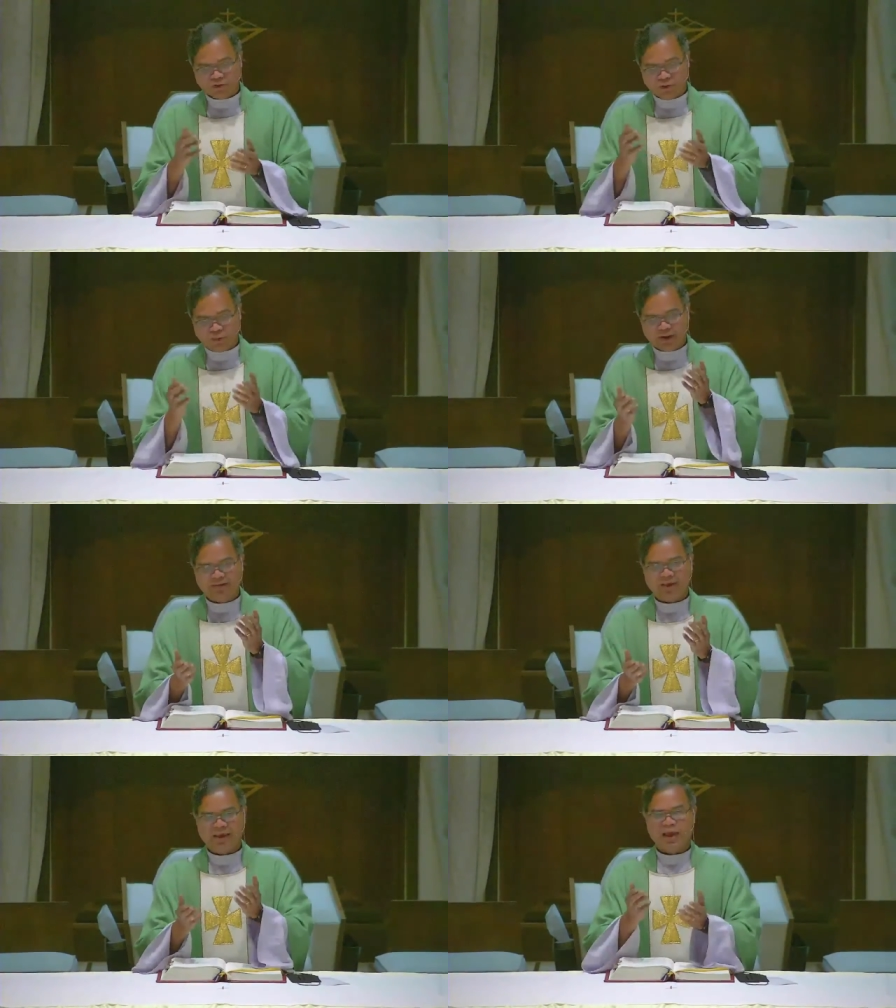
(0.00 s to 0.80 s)
And
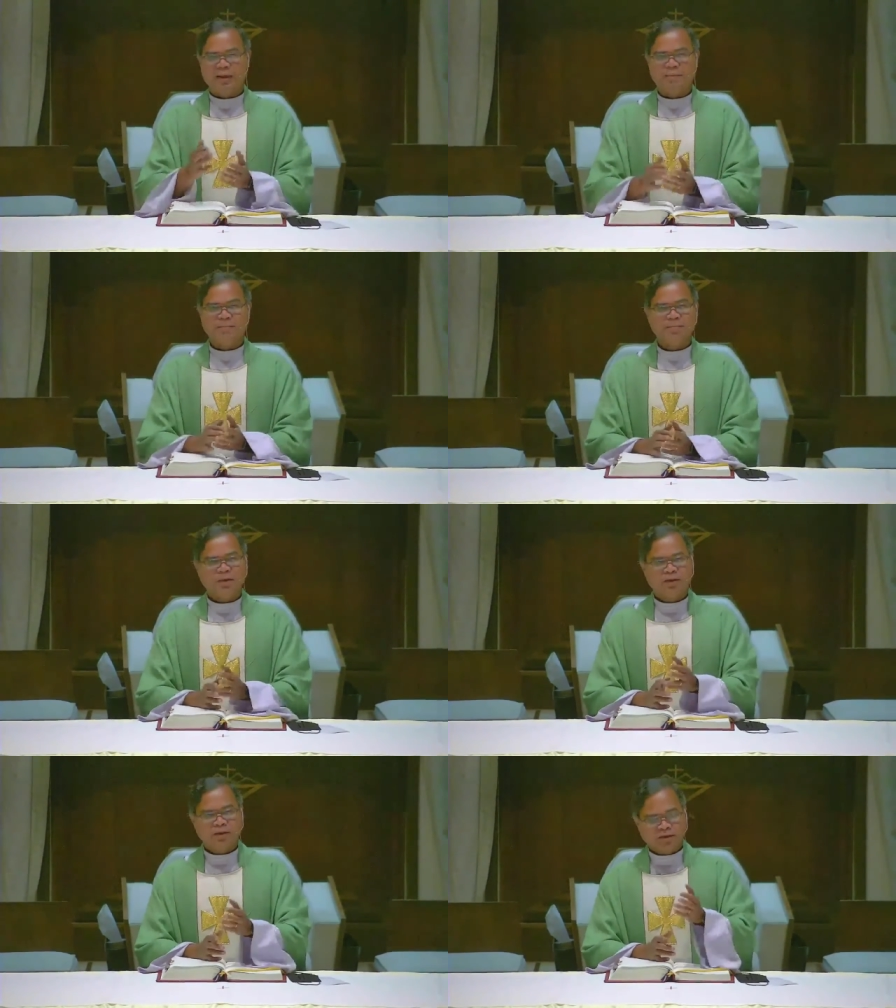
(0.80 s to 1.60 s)
so, once again,
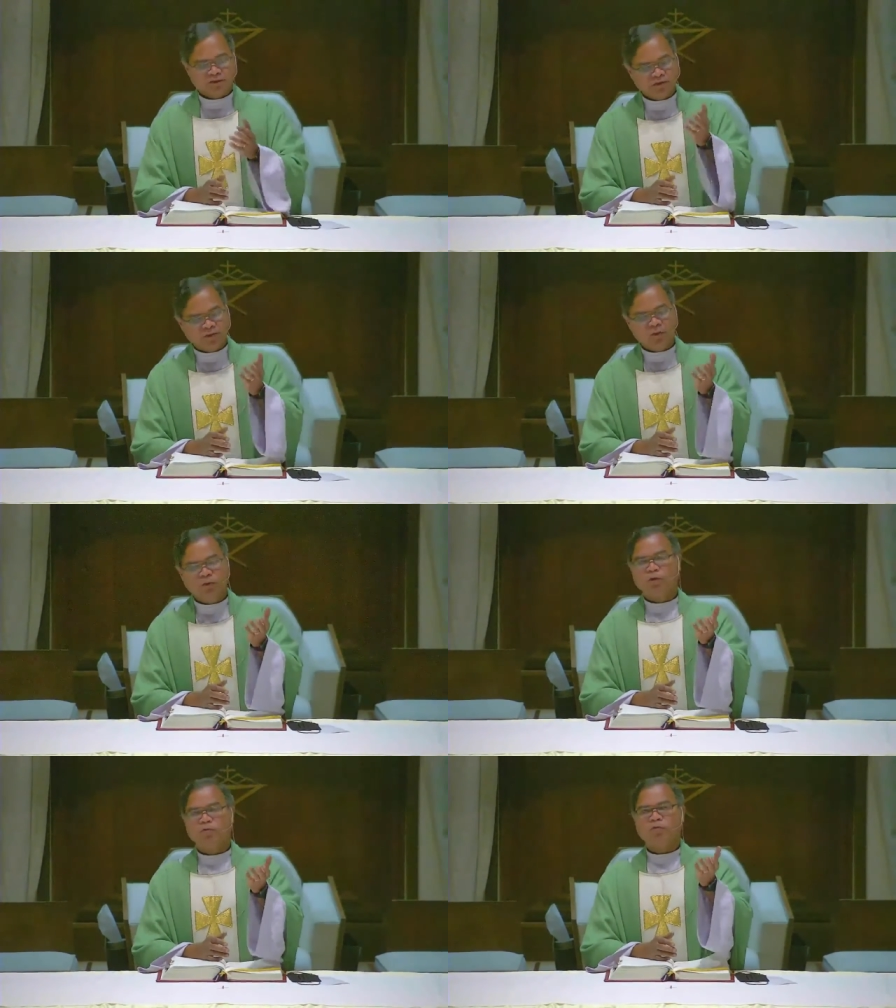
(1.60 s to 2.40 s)
is
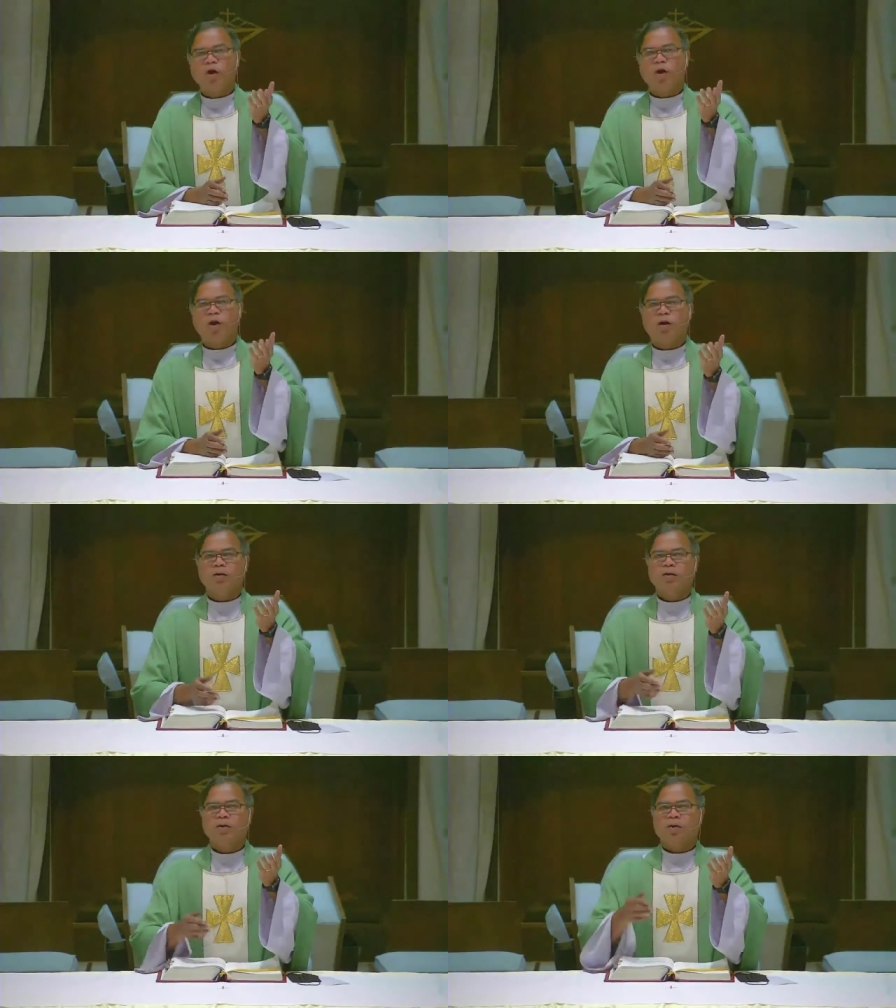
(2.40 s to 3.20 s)
it the rule of
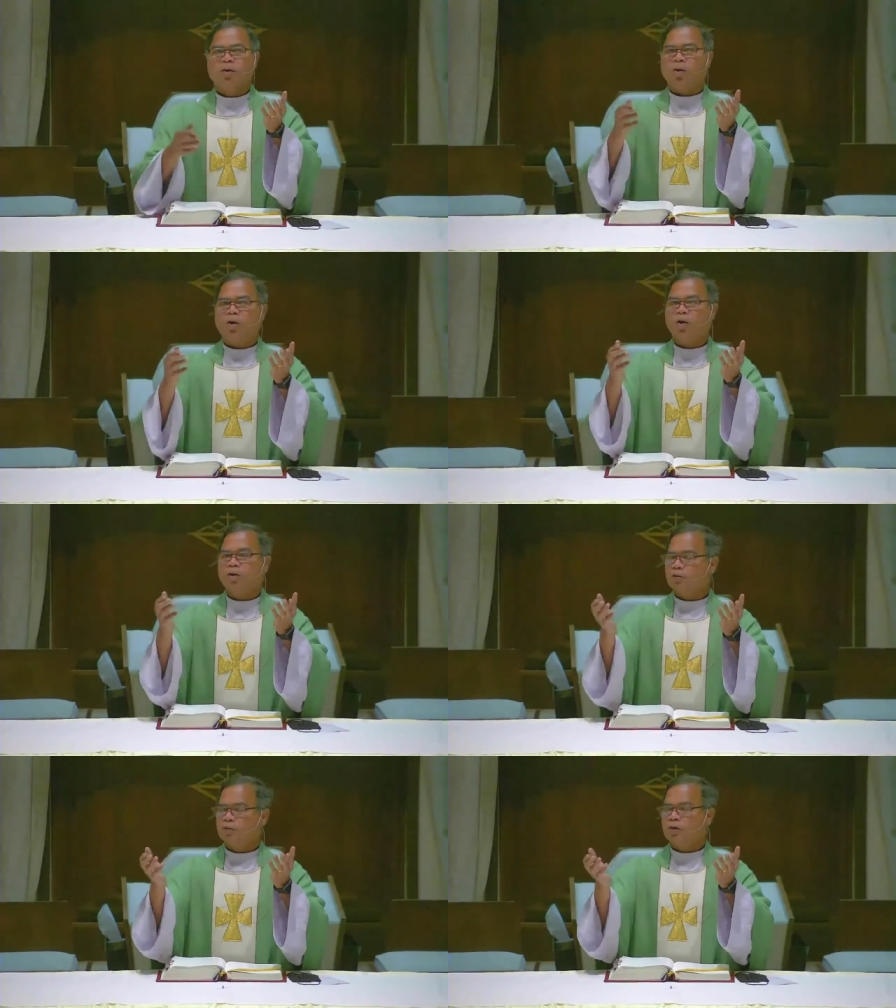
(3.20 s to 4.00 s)
law
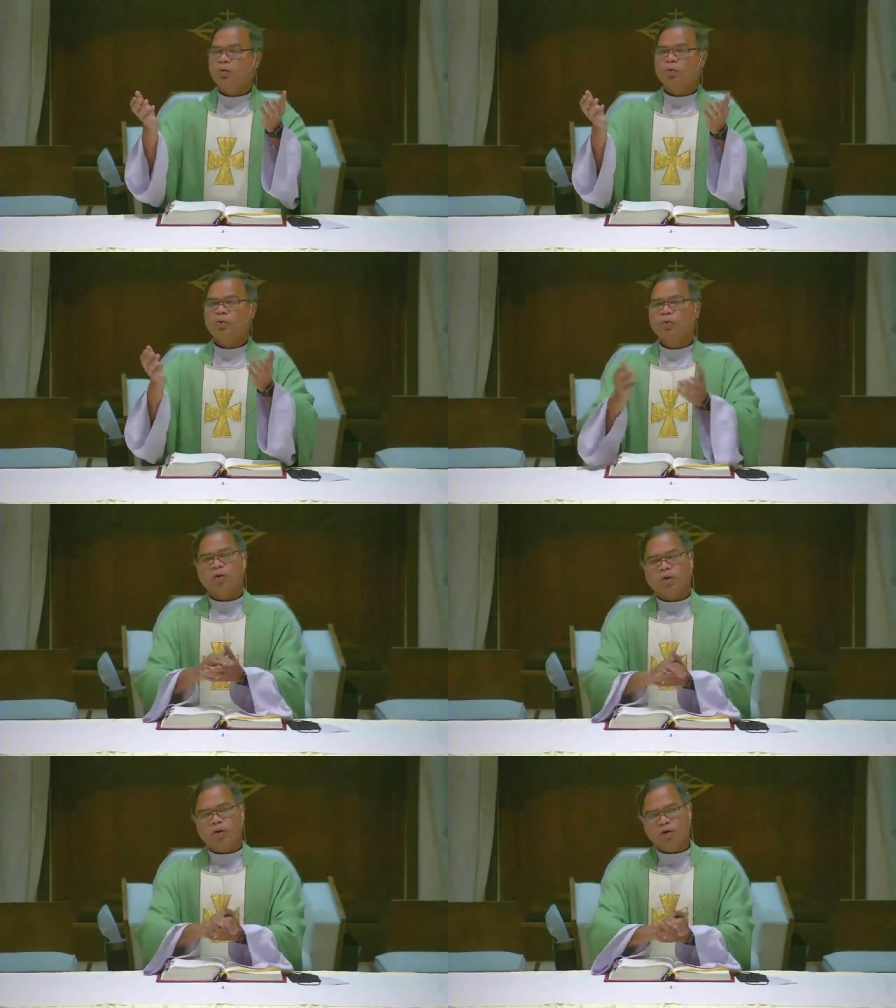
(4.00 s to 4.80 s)
or the
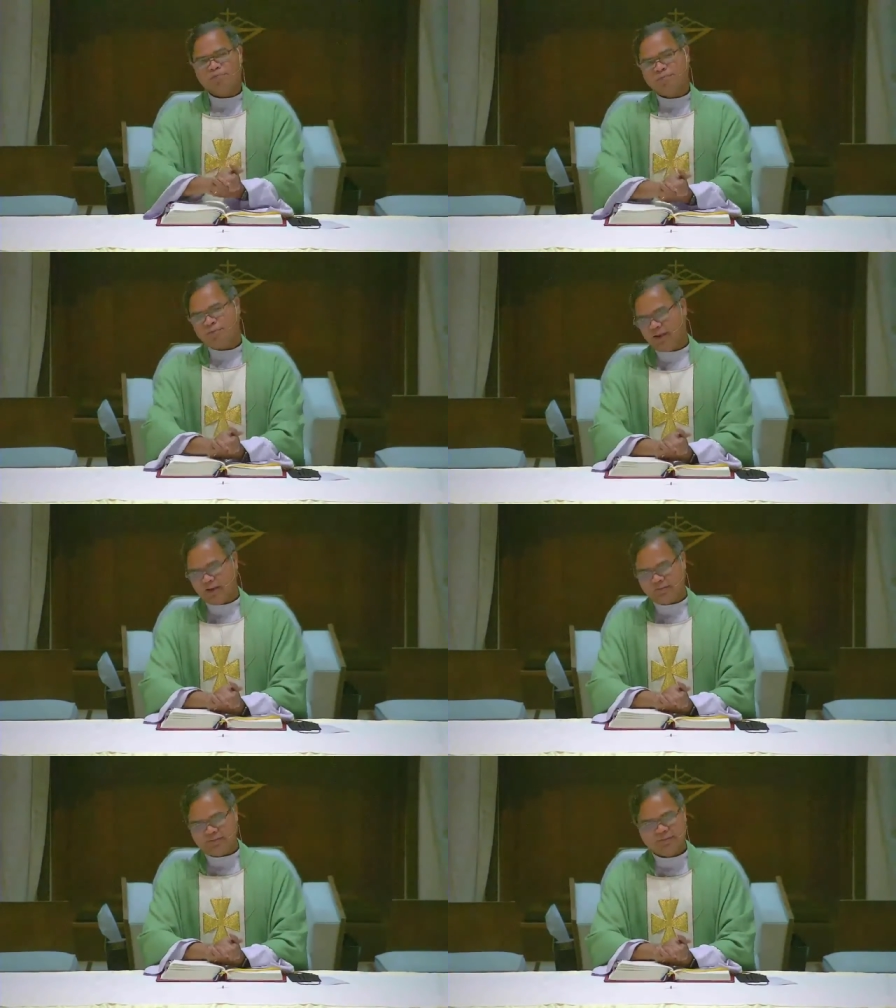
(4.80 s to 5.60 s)
rule of
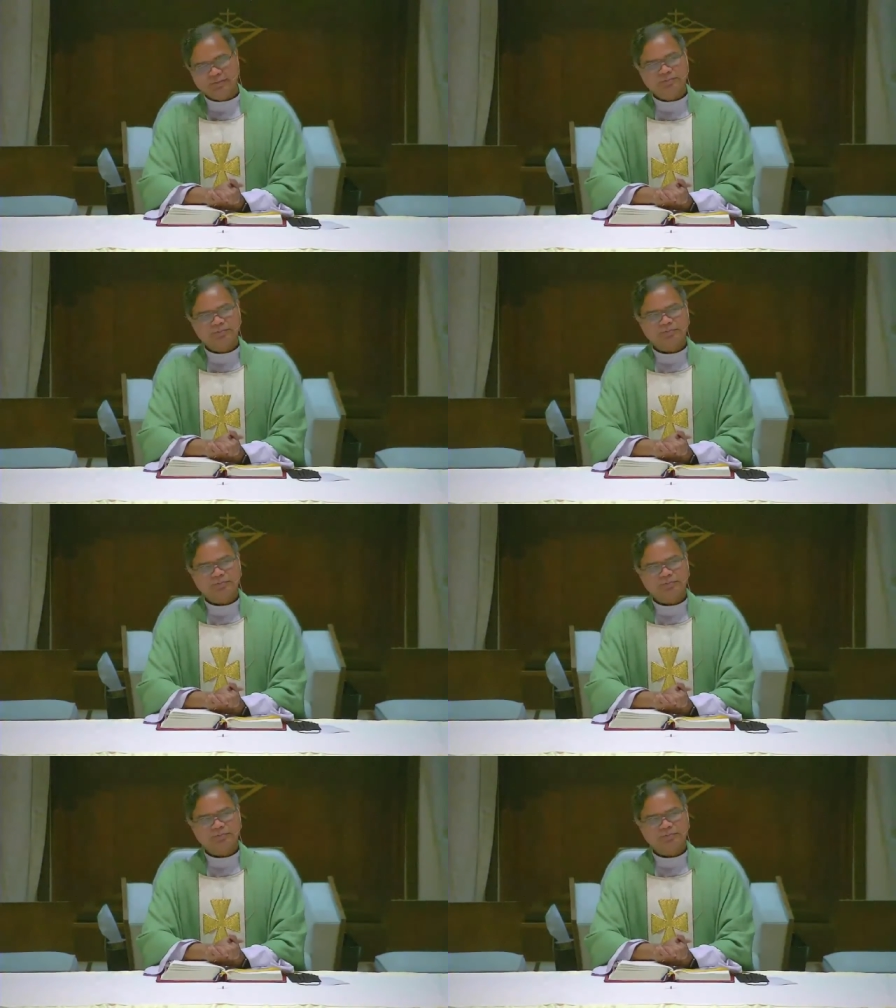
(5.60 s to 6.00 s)
love?